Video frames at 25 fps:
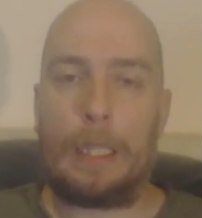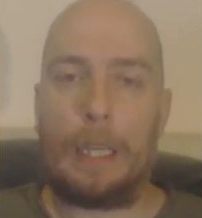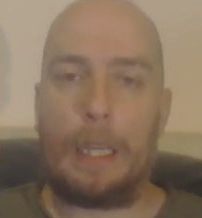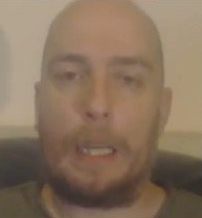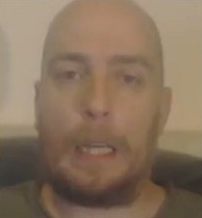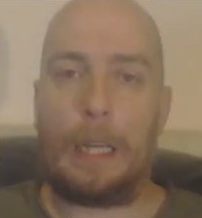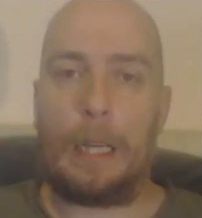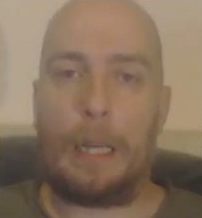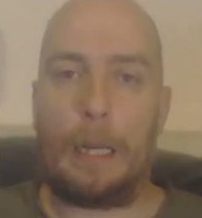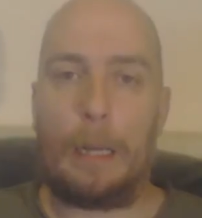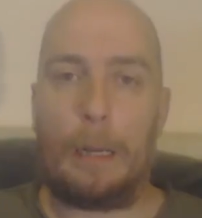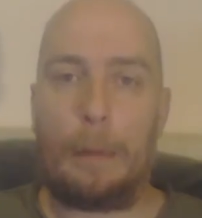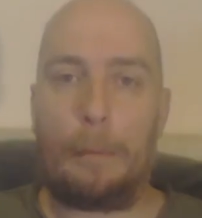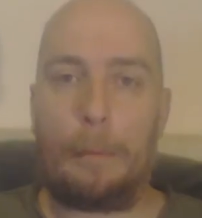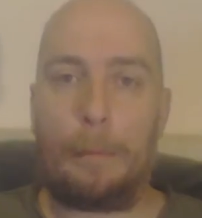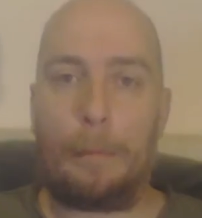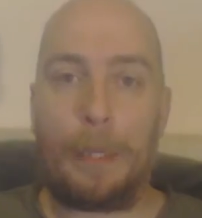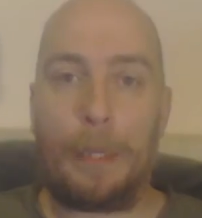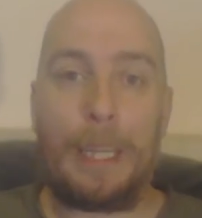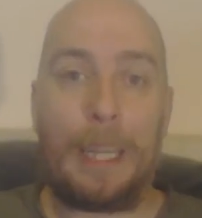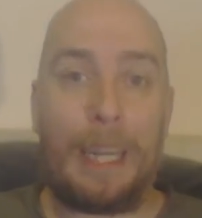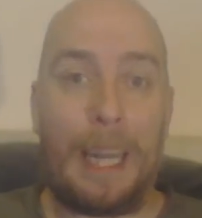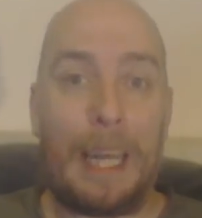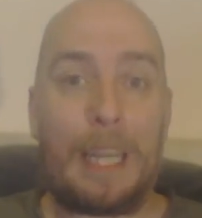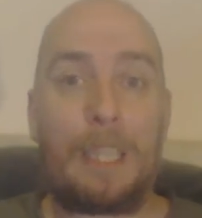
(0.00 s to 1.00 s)

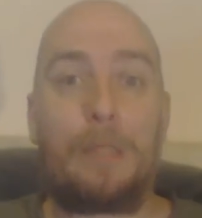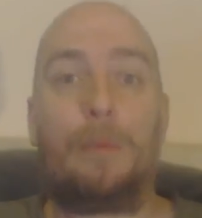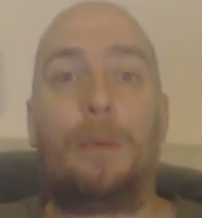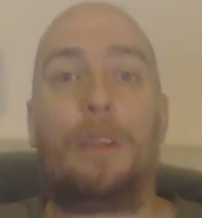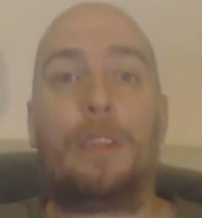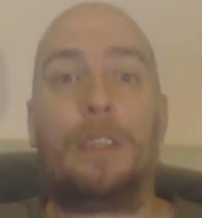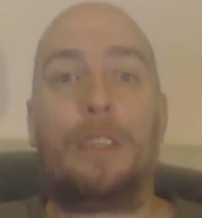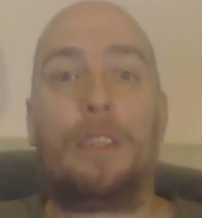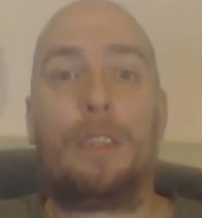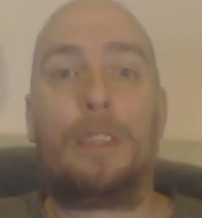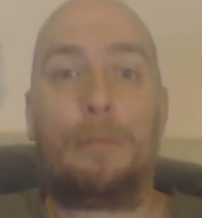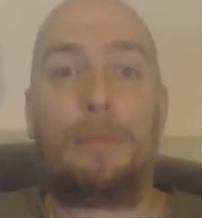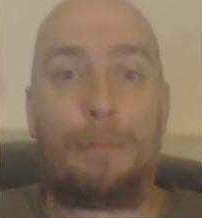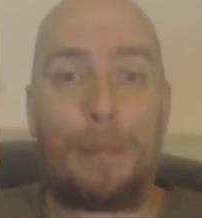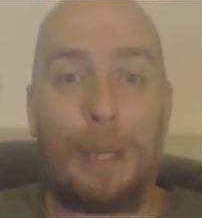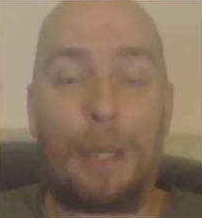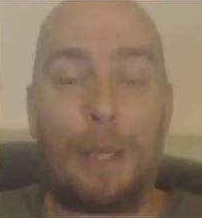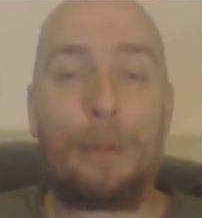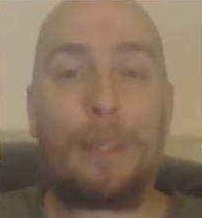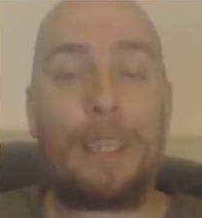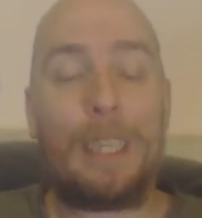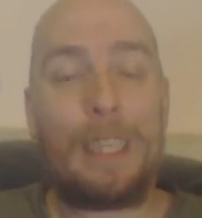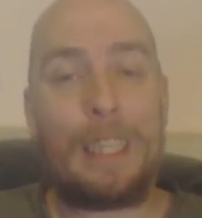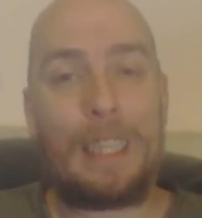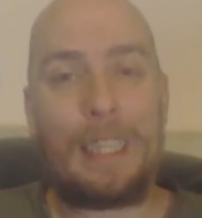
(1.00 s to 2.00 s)
but your last one's
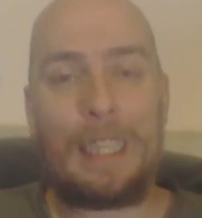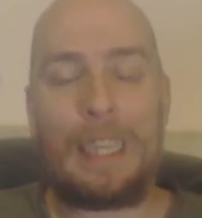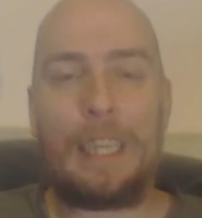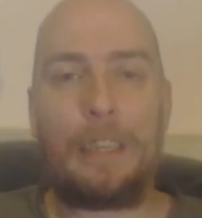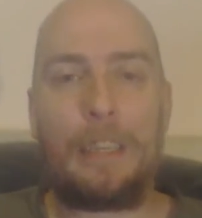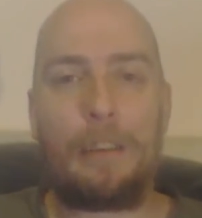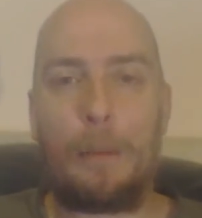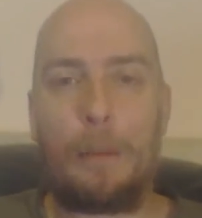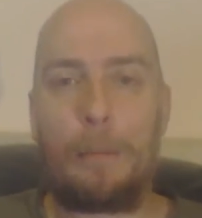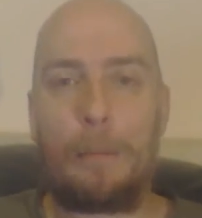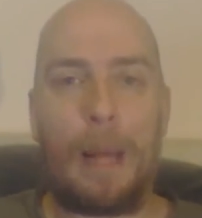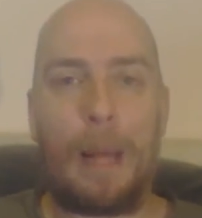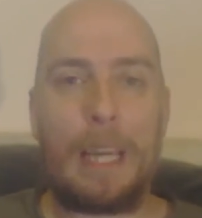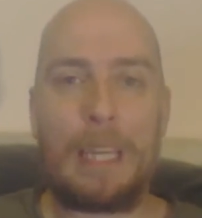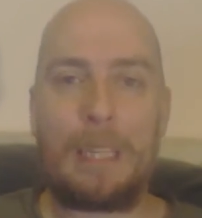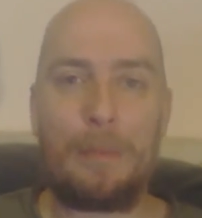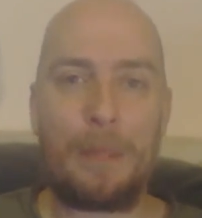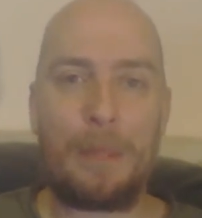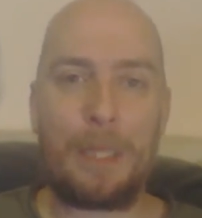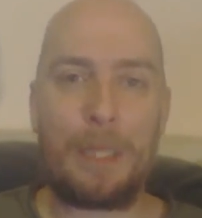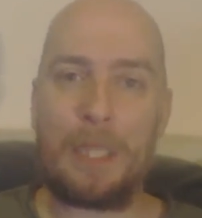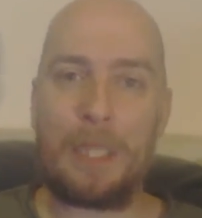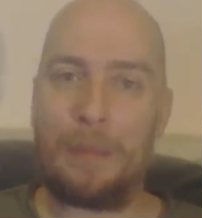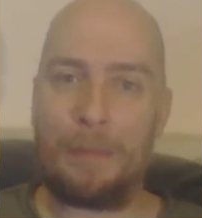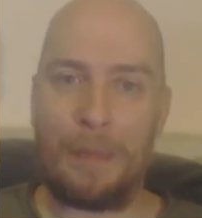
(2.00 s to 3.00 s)
broken, you need a
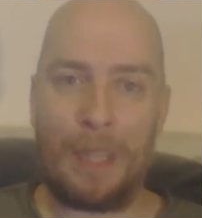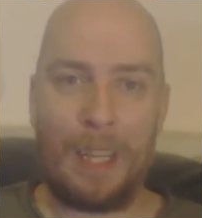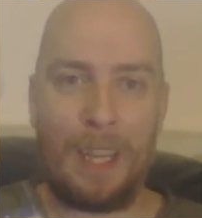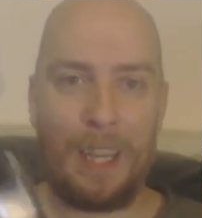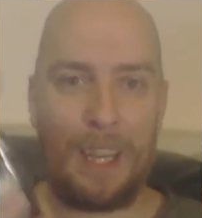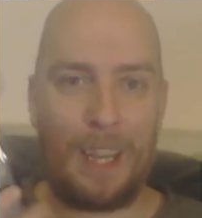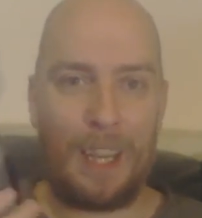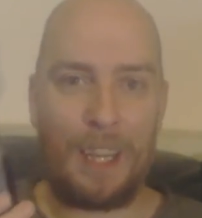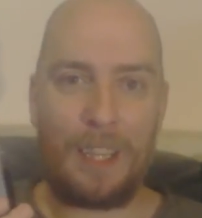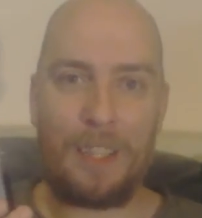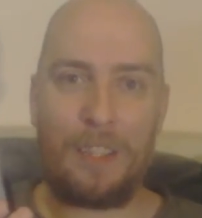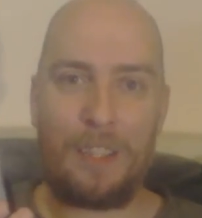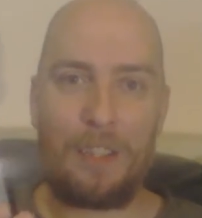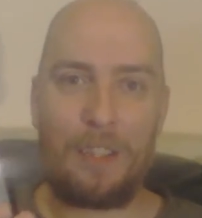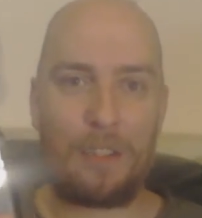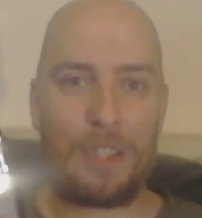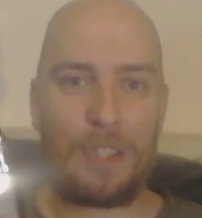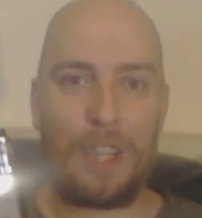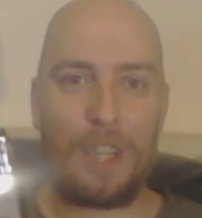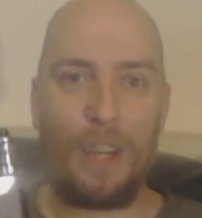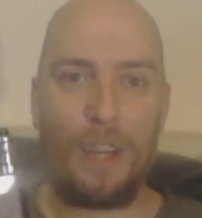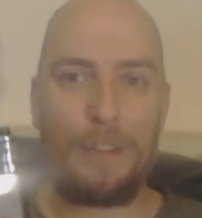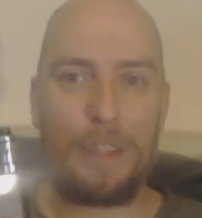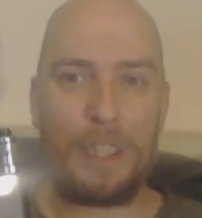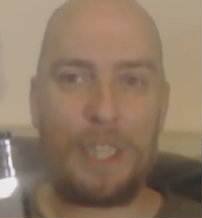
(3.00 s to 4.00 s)
replacement, at
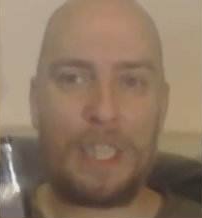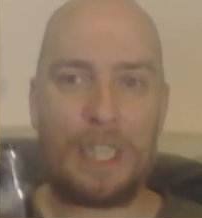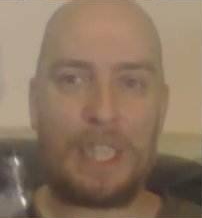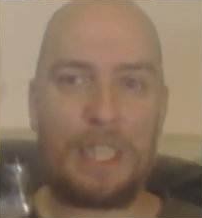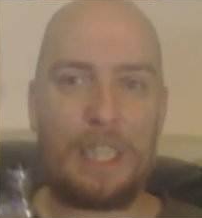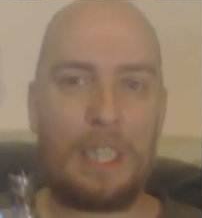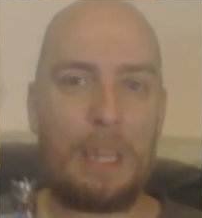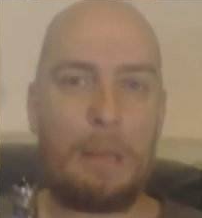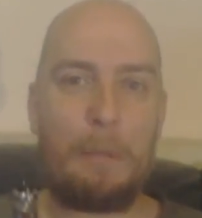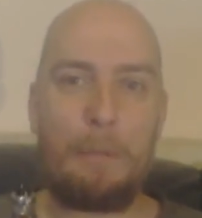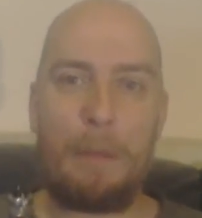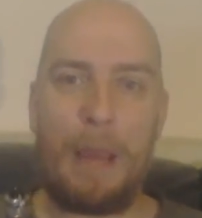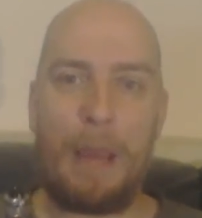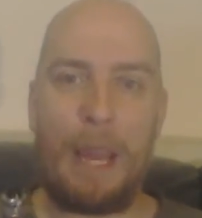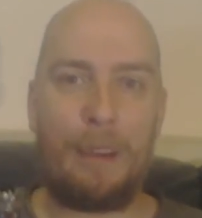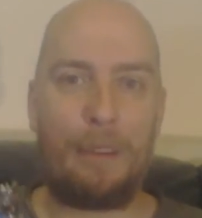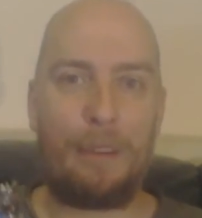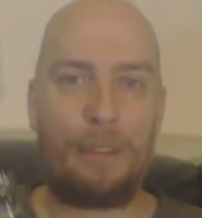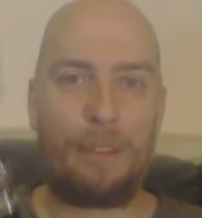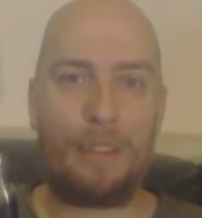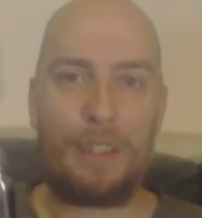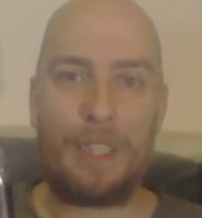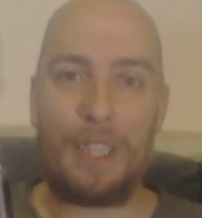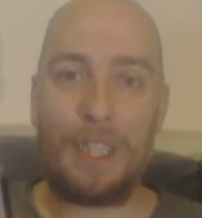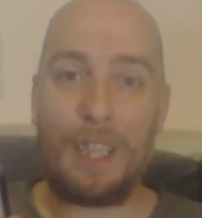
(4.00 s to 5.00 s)
just over
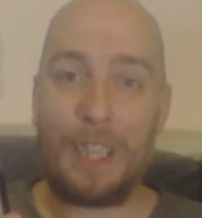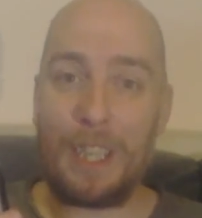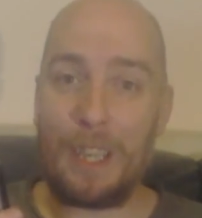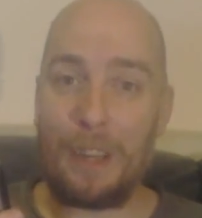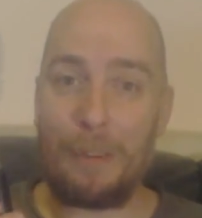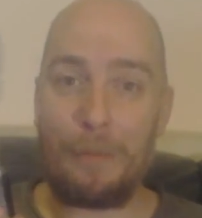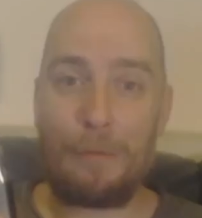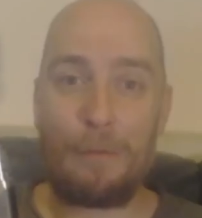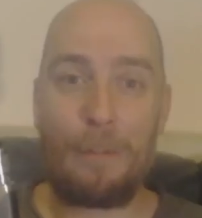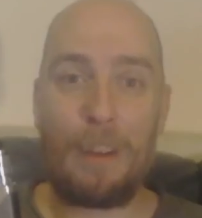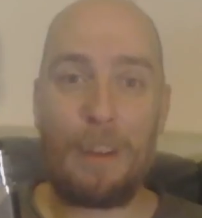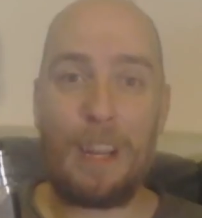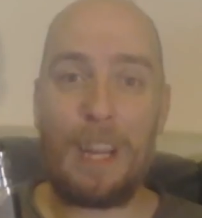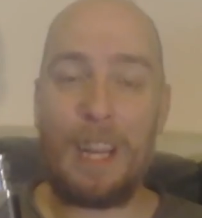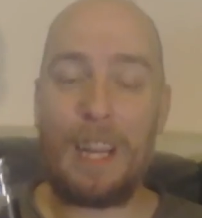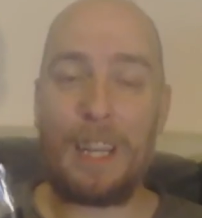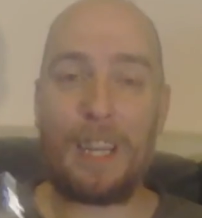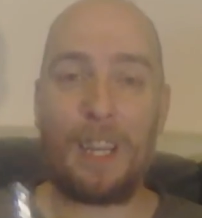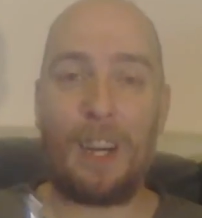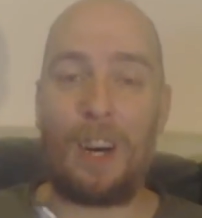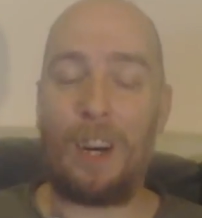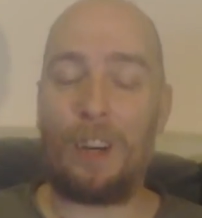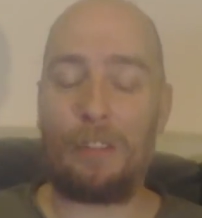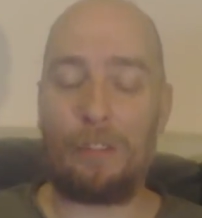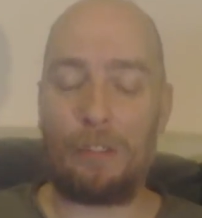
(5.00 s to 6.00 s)
£16, you
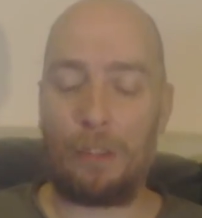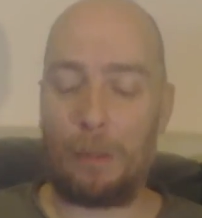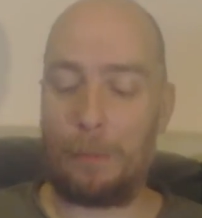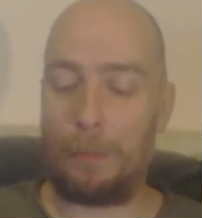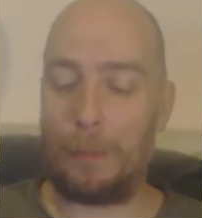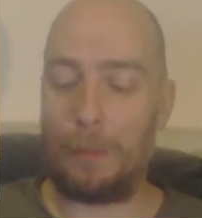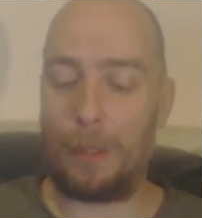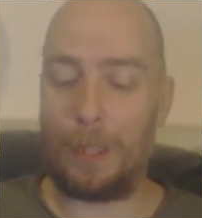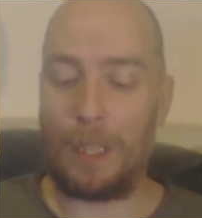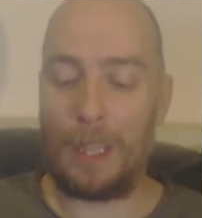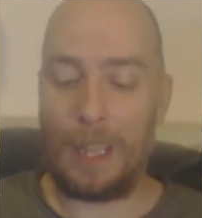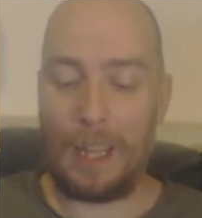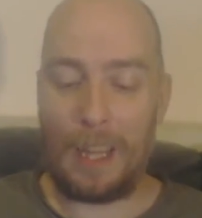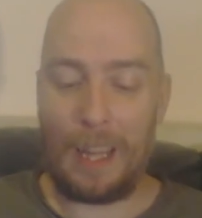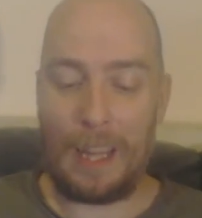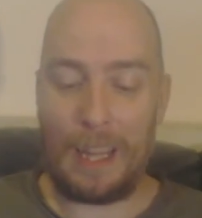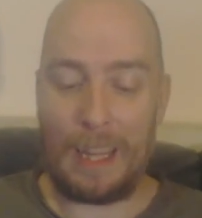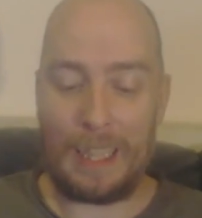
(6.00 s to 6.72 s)
really can't grumble.